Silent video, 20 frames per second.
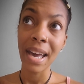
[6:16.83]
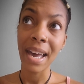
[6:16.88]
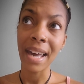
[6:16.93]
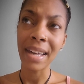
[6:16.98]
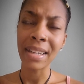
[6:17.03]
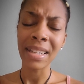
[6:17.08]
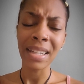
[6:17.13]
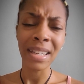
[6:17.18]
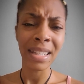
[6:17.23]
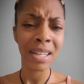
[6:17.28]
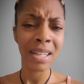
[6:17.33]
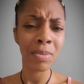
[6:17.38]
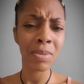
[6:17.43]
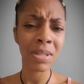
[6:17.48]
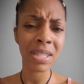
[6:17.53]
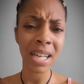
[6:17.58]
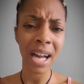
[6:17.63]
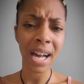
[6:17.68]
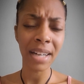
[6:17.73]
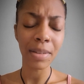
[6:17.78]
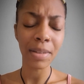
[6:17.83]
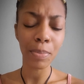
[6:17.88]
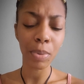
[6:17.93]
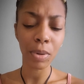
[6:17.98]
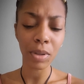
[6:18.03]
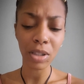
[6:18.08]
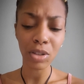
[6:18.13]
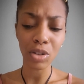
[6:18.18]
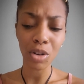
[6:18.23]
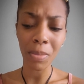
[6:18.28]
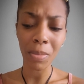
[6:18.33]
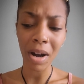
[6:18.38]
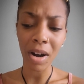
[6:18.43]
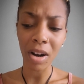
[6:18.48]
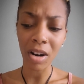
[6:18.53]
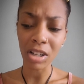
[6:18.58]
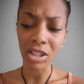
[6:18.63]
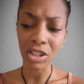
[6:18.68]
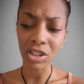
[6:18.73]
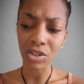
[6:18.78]
and it was kind of pulling on my
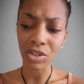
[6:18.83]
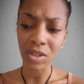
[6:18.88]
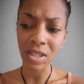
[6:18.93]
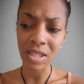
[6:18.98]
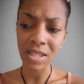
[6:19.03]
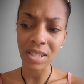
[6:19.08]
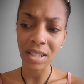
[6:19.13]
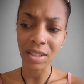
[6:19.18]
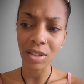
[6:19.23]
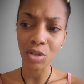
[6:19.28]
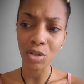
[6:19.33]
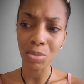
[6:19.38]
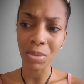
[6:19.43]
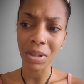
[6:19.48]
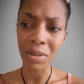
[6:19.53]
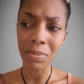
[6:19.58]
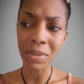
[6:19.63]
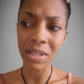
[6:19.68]
heartstrings a little bit